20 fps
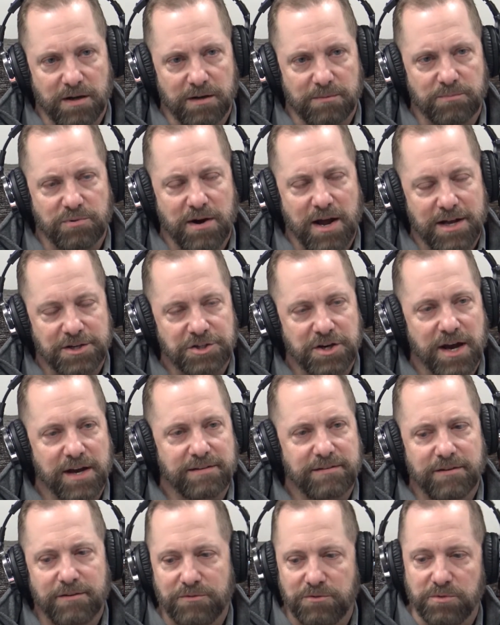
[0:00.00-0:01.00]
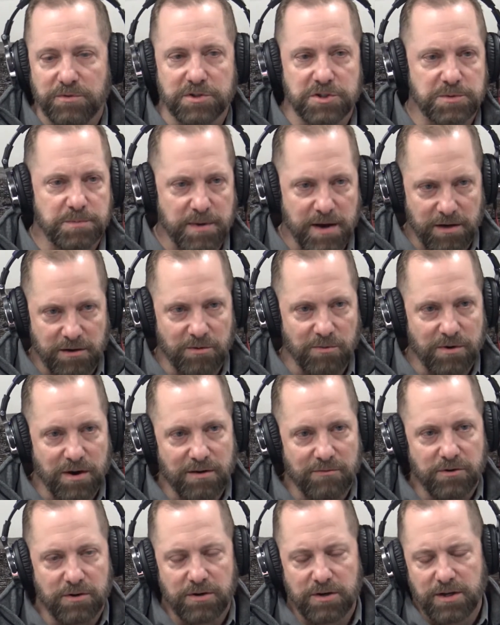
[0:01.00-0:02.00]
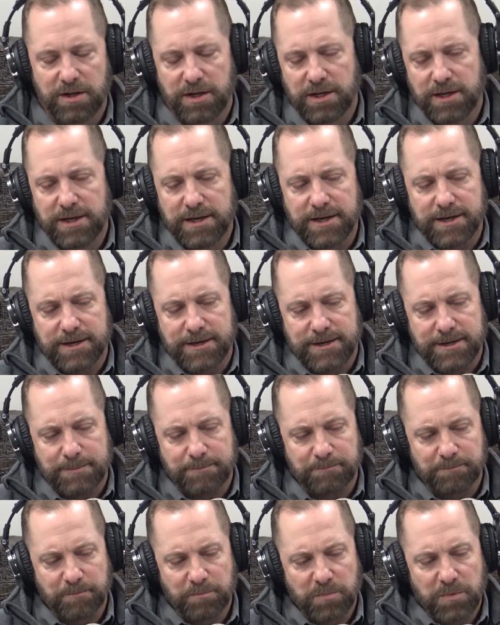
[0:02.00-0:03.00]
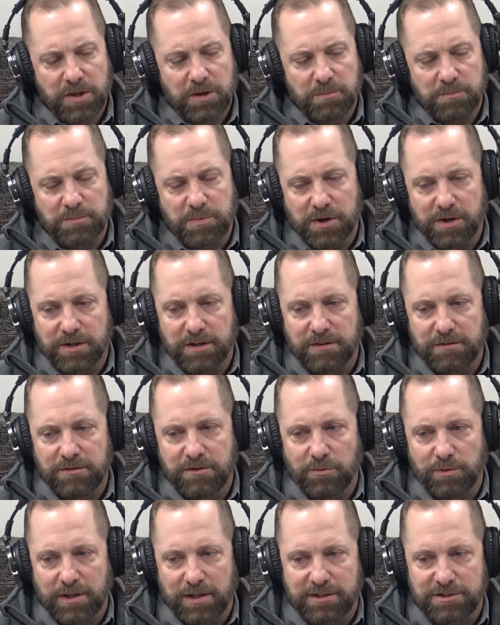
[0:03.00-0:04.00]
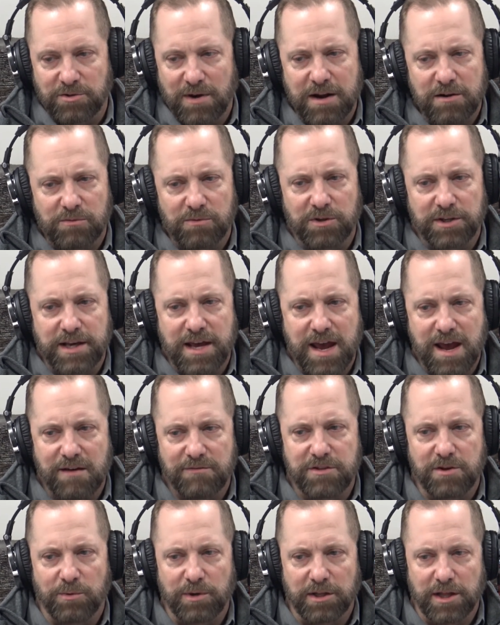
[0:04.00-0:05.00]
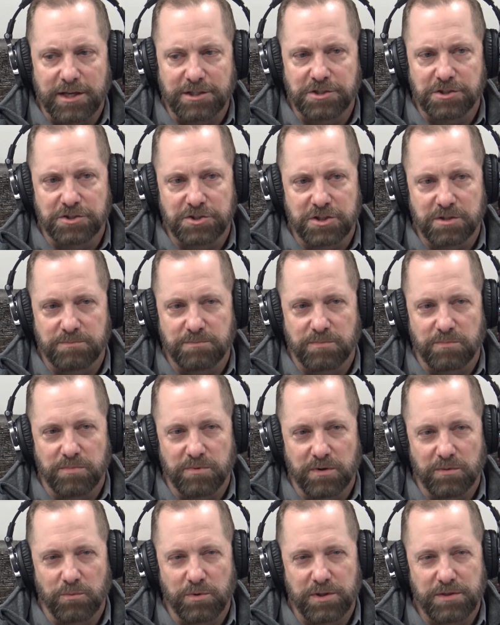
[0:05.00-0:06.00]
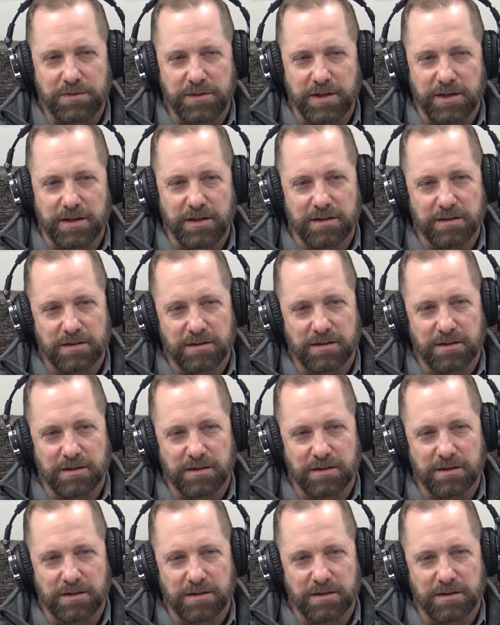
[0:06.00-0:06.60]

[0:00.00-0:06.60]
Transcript: project through the spec or whatever. So I don't really have the relationship with the